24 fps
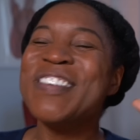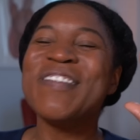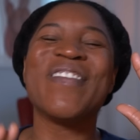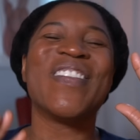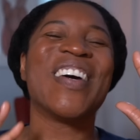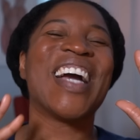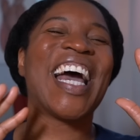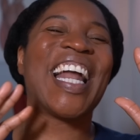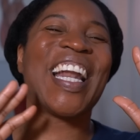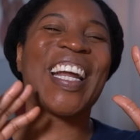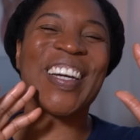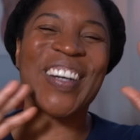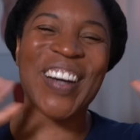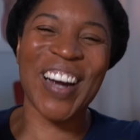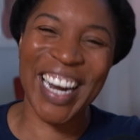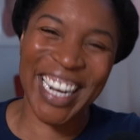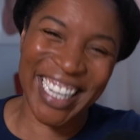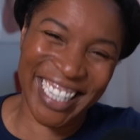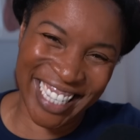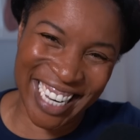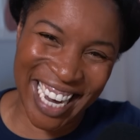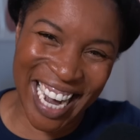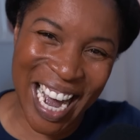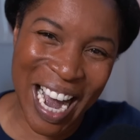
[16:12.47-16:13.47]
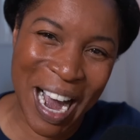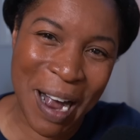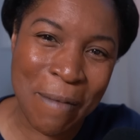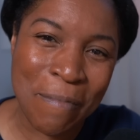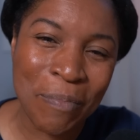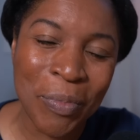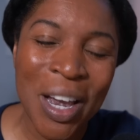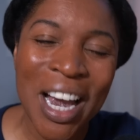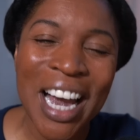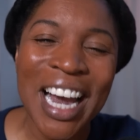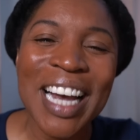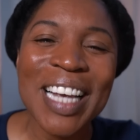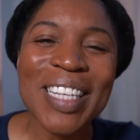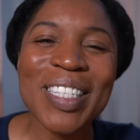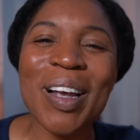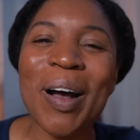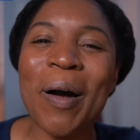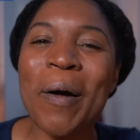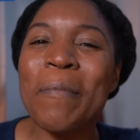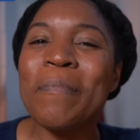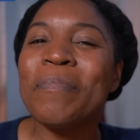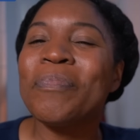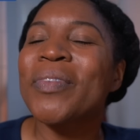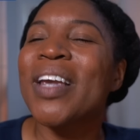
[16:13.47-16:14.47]
we had a great time.
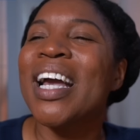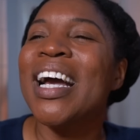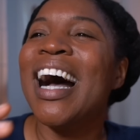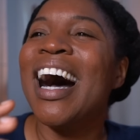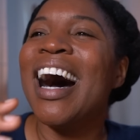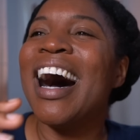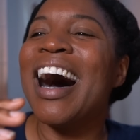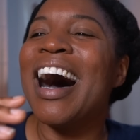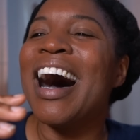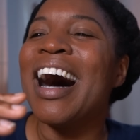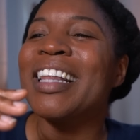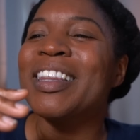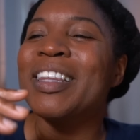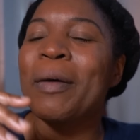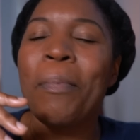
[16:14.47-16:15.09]
So uh,